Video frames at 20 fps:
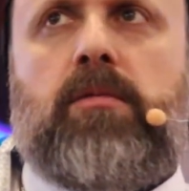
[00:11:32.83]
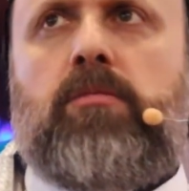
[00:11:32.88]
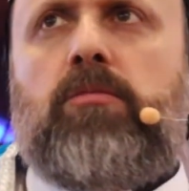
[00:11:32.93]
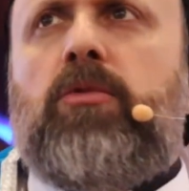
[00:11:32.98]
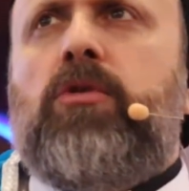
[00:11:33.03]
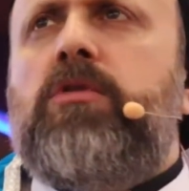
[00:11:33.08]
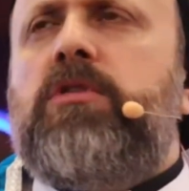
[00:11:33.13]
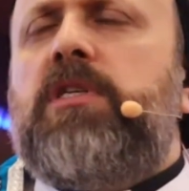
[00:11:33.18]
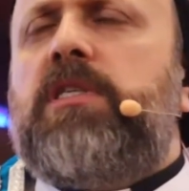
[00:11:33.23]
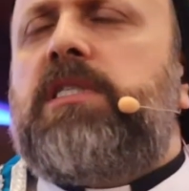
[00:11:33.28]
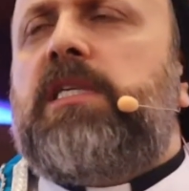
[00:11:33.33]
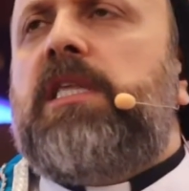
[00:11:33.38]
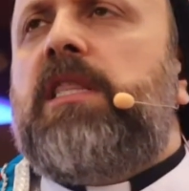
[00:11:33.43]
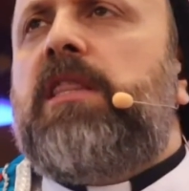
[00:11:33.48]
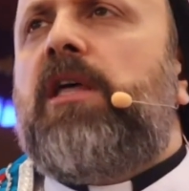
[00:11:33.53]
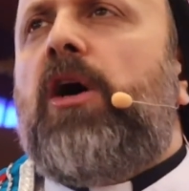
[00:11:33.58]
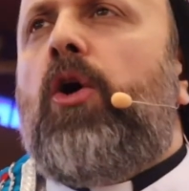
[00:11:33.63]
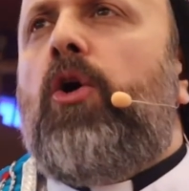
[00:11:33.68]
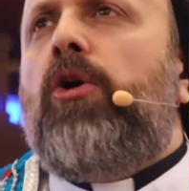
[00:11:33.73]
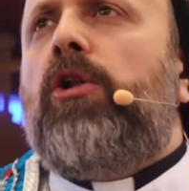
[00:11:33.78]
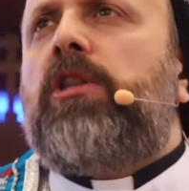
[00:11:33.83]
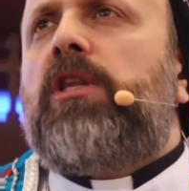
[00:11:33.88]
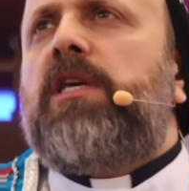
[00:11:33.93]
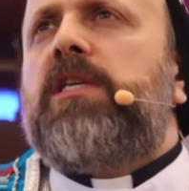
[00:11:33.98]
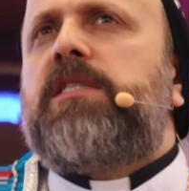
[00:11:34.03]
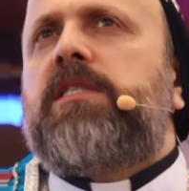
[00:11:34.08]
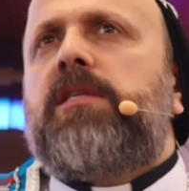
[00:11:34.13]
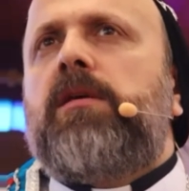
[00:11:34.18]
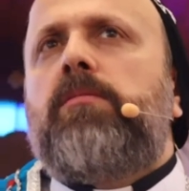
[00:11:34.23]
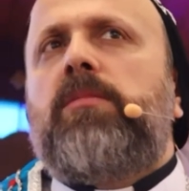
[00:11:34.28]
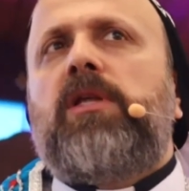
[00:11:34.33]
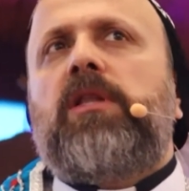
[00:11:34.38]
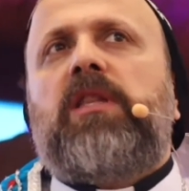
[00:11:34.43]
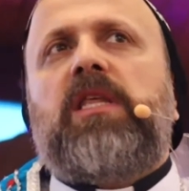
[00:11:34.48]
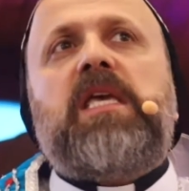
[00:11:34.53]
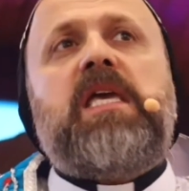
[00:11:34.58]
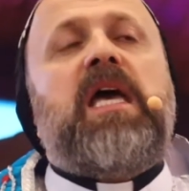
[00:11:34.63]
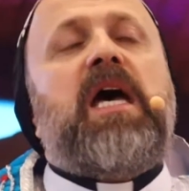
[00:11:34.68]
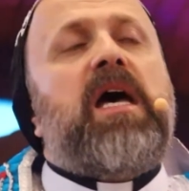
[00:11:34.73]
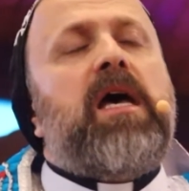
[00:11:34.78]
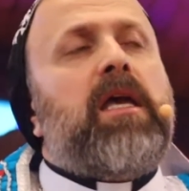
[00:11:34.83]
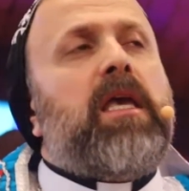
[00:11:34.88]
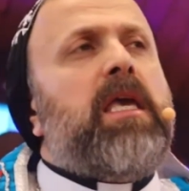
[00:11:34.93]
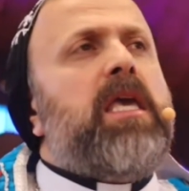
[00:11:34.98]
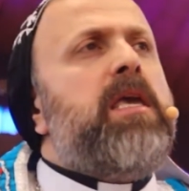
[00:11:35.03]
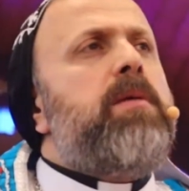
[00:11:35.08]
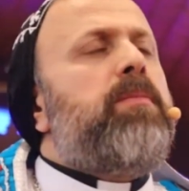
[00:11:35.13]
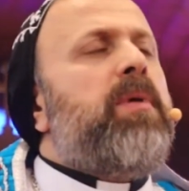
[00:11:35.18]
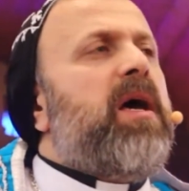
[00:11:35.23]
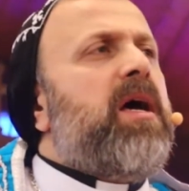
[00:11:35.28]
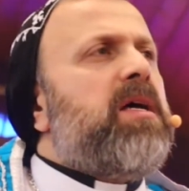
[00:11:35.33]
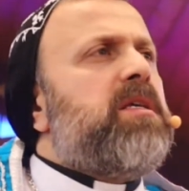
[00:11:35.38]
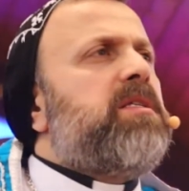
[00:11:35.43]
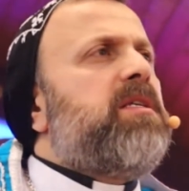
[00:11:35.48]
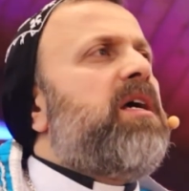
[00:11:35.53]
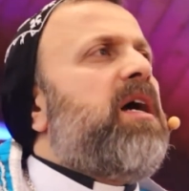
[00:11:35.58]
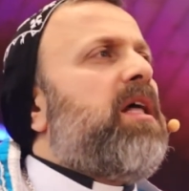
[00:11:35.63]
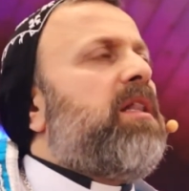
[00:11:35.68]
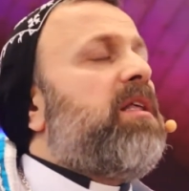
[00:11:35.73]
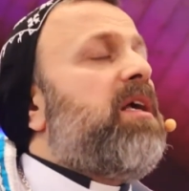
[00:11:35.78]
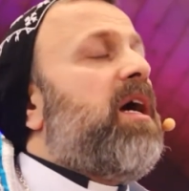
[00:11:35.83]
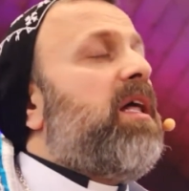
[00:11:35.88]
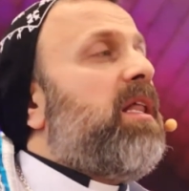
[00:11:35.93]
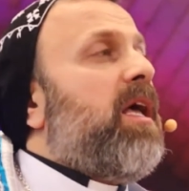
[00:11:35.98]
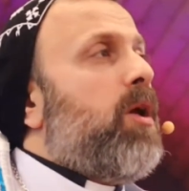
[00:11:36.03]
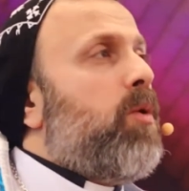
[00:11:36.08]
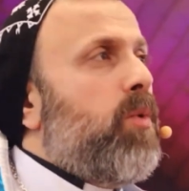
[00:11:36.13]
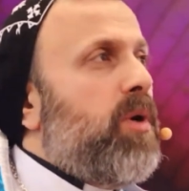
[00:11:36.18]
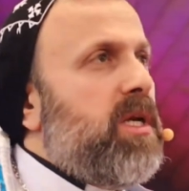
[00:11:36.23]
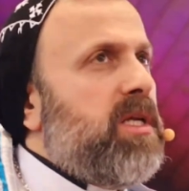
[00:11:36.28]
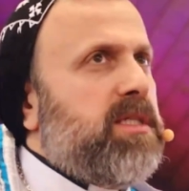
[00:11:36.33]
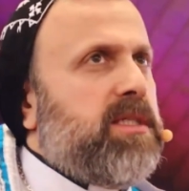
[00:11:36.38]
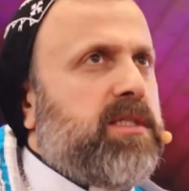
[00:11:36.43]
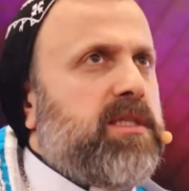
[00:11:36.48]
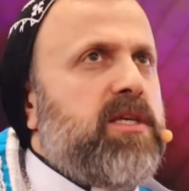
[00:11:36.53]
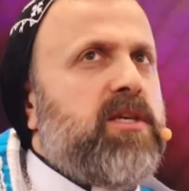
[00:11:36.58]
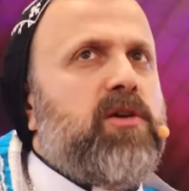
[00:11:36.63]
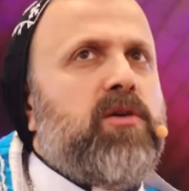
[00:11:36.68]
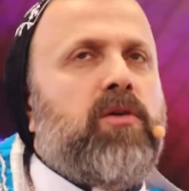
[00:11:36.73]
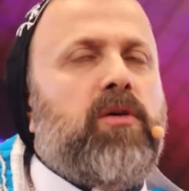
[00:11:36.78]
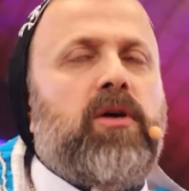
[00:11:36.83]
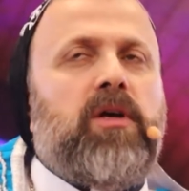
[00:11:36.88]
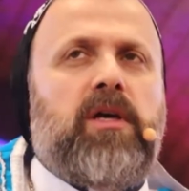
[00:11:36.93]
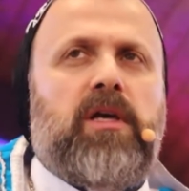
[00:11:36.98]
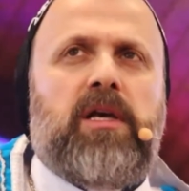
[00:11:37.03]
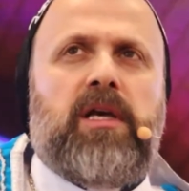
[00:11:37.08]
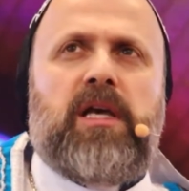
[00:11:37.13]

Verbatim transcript: Moses in the Old Testament, he keep ask God, God, I want to see you.